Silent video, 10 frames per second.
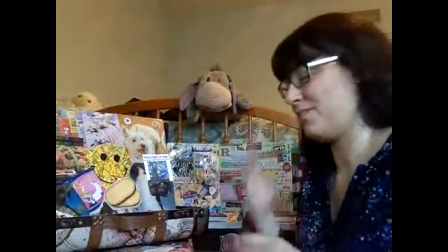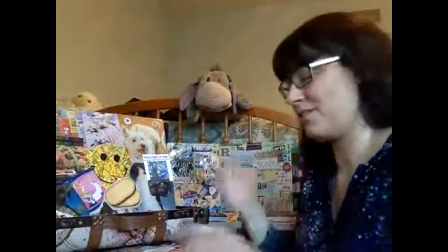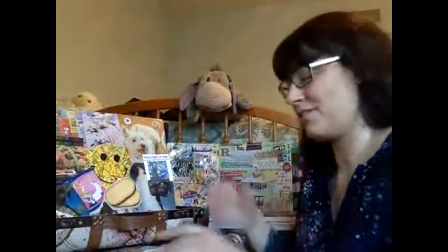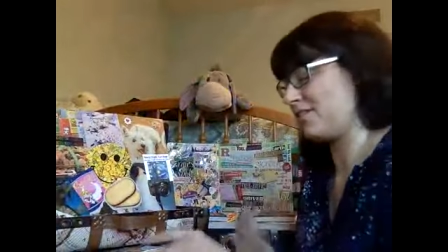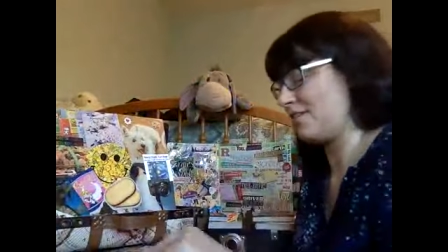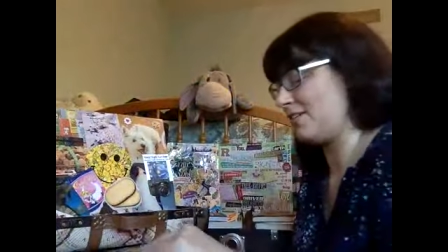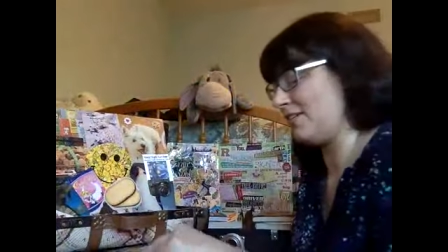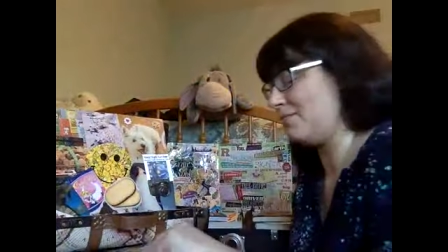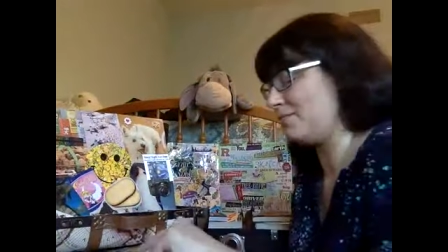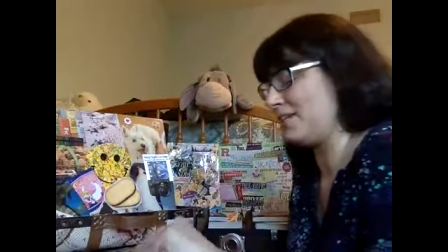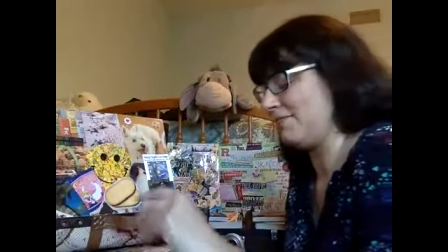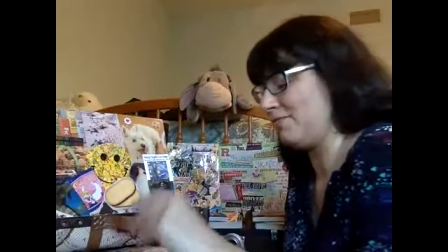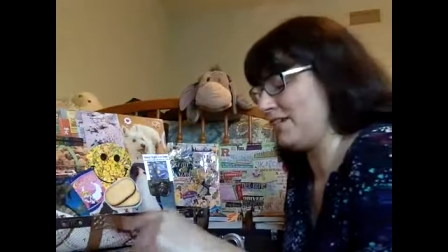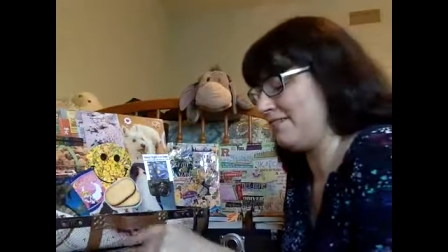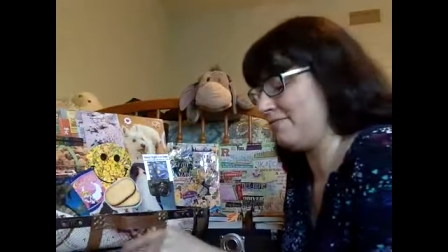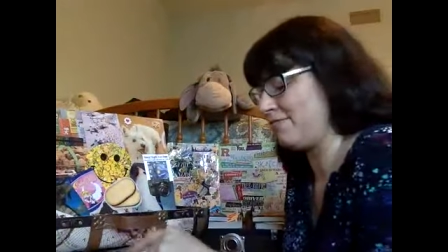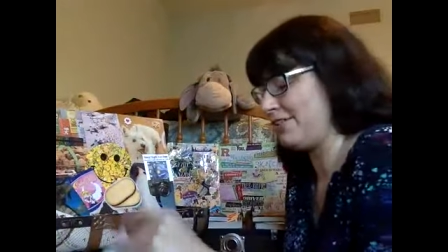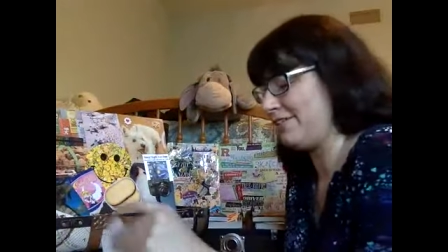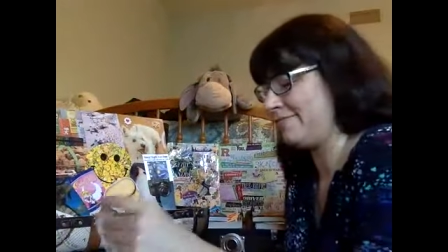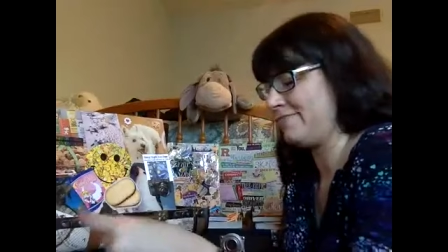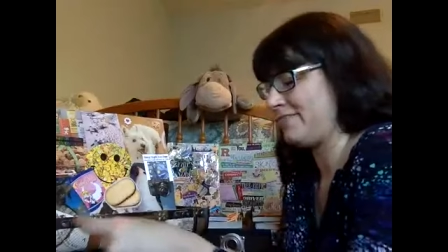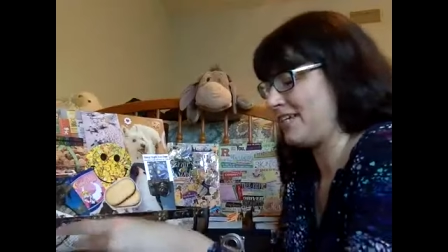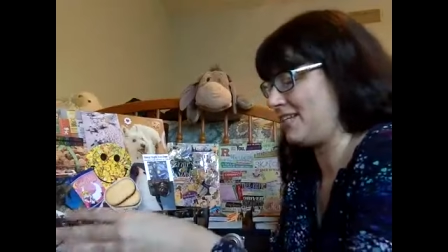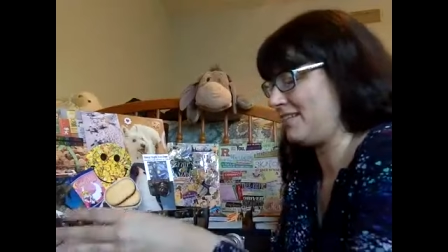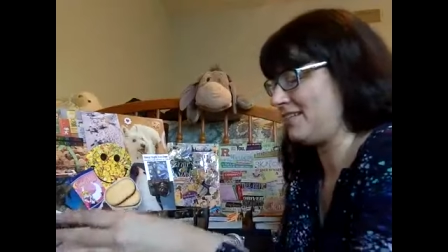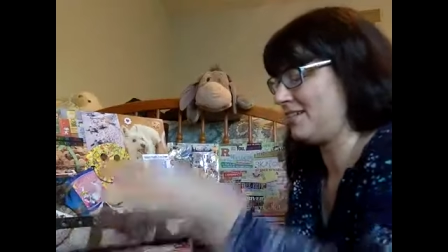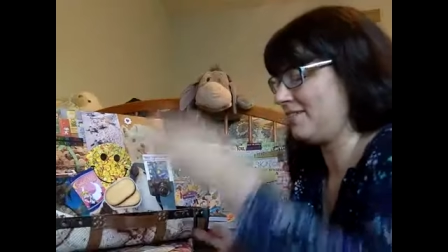took the leap and I went for it. And